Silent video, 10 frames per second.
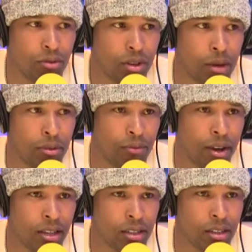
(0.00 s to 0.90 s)
keep the
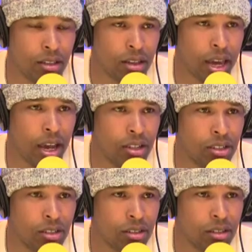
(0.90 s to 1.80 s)
fans engaged. Yeah,
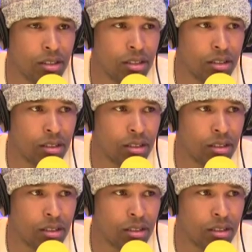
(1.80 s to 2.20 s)
right. Yeah, finding